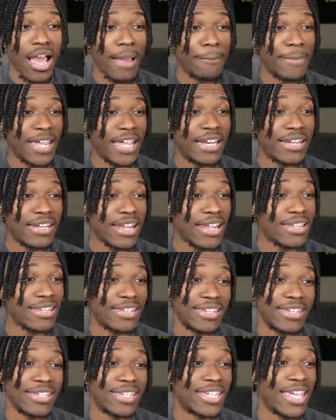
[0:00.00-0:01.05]
I mean,
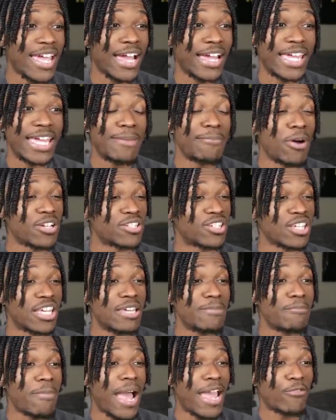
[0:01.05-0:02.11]
yeah, he must.
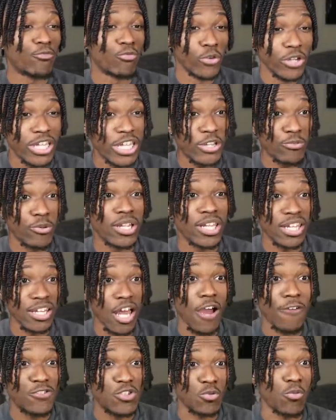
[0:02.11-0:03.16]
He might really, really
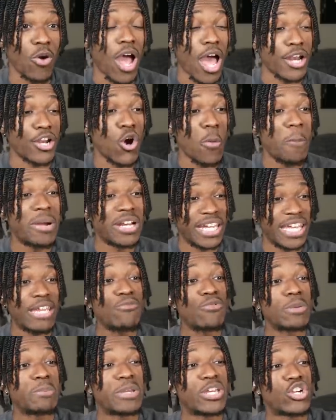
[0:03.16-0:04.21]
love Toronto, but
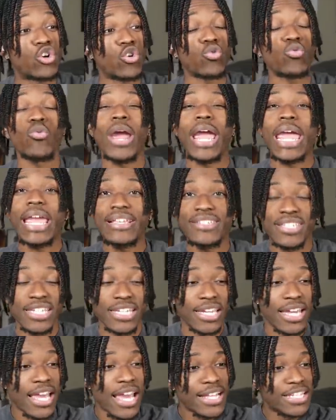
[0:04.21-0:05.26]
he would be
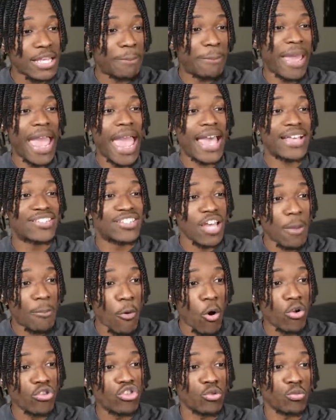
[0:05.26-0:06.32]
crazy to pass
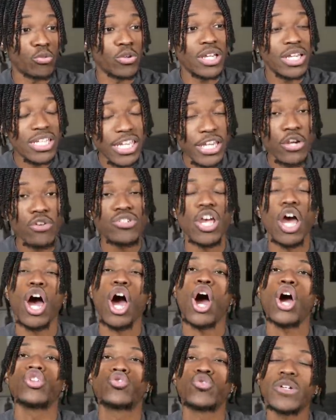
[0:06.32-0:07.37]
up on three years,
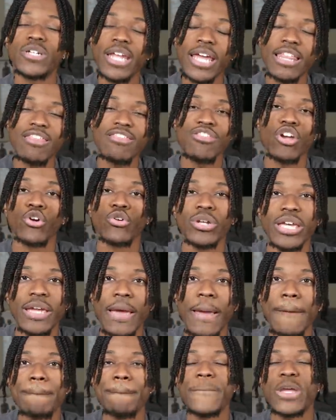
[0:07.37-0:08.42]
one hundred and
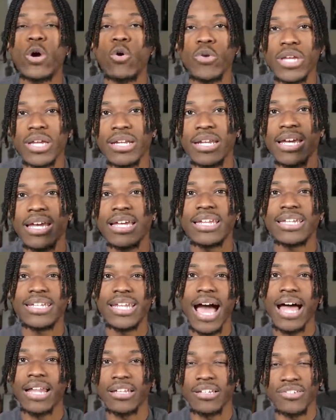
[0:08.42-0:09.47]
thirty million
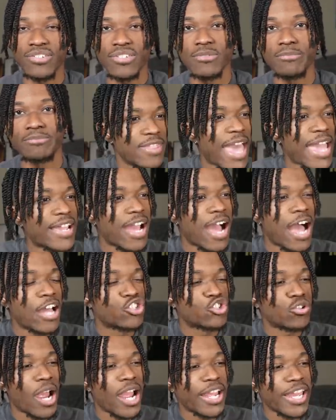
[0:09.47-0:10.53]
dollars. That
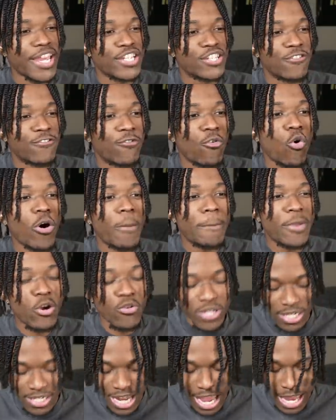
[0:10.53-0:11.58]
contract is four
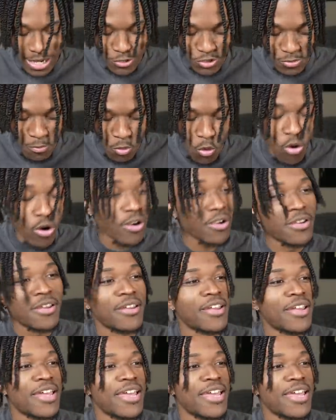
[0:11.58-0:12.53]
million dollars more